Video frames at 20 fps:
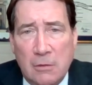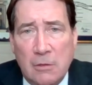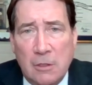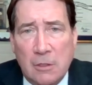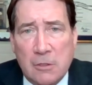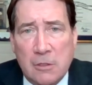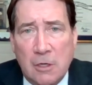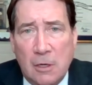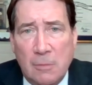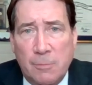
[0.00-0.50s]

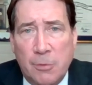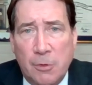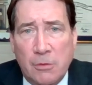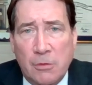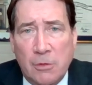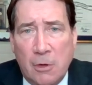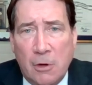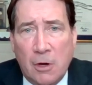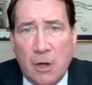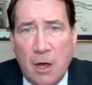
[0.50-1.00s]
It's going to
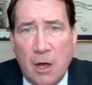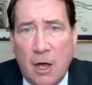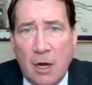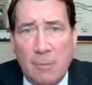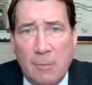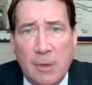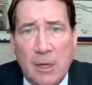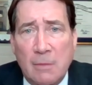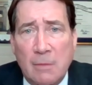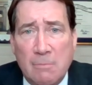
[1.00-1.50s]
put their
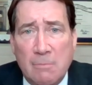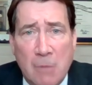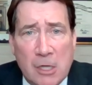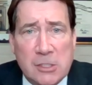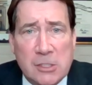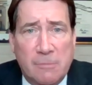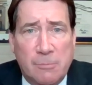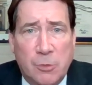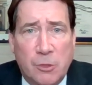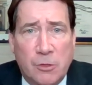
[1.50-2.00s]
economy. It
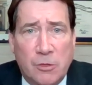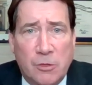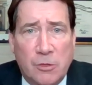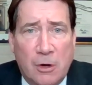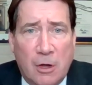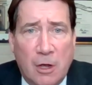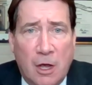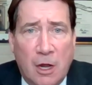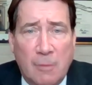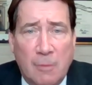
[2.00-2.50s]
must have put their
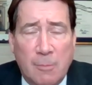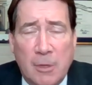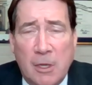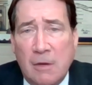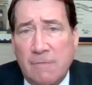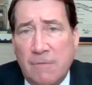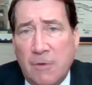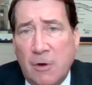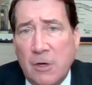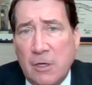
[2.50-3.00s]
economy in
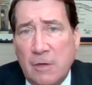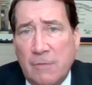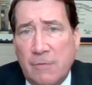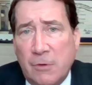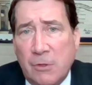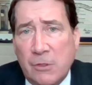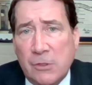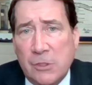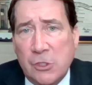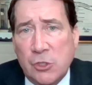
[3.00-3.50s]
a very
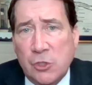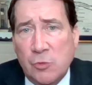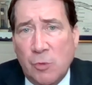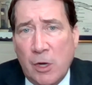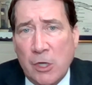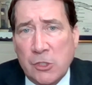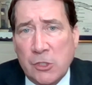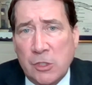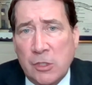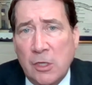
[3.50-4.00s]
difficult
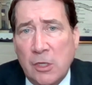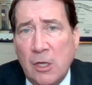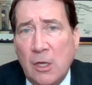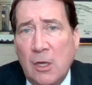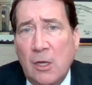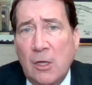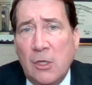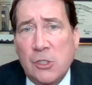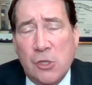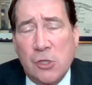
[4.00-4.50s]
situation.
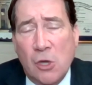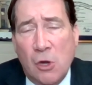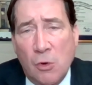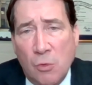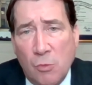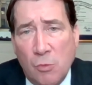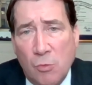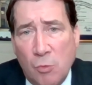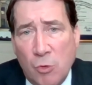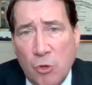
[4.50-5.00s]

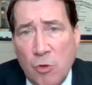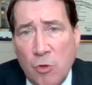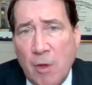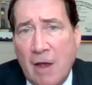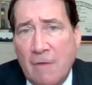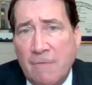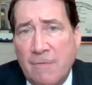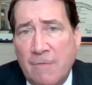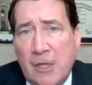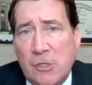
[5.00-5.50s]
So when you
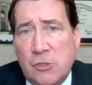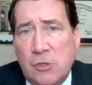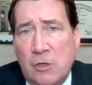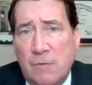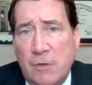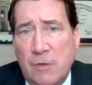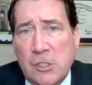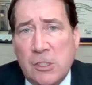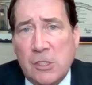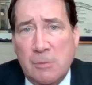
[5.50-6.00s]
have that sort
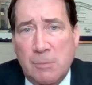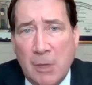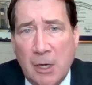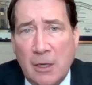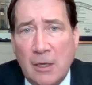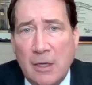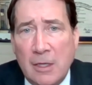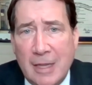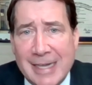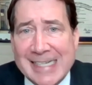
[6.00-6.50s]
of
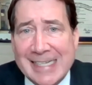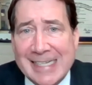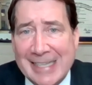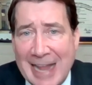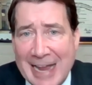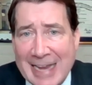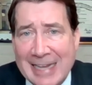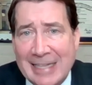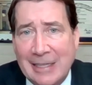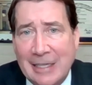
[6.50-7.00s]
instability that's
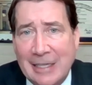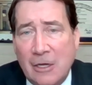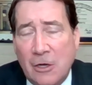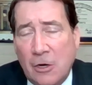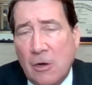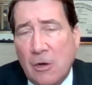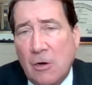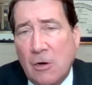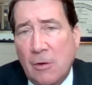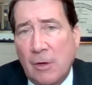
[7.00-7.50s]
likely
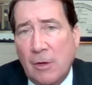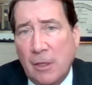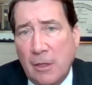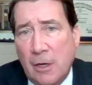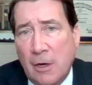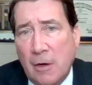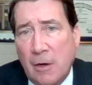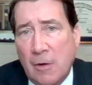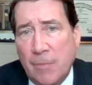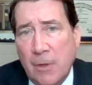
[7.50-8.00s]
occurring
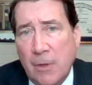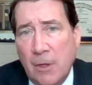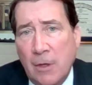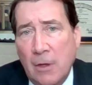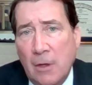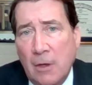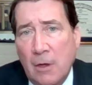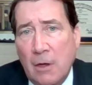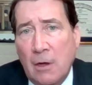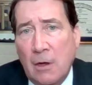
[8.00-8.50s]
there,
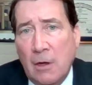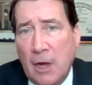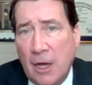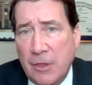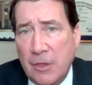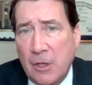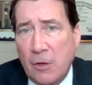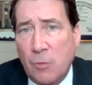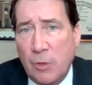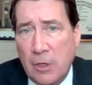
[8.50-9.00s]
I
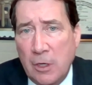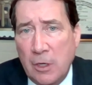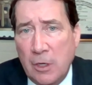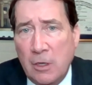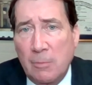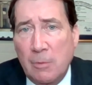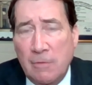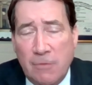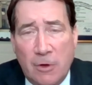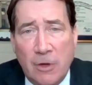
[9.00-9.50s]
think we need to
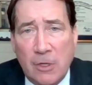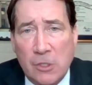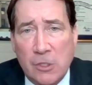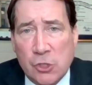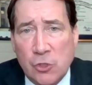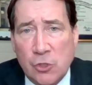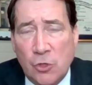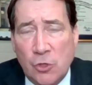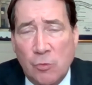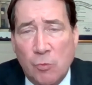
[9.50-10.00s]
be very
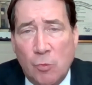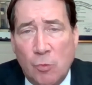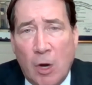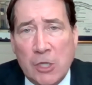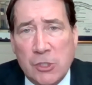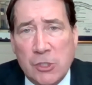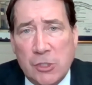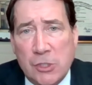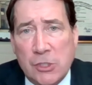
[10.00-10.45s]
concerned and watch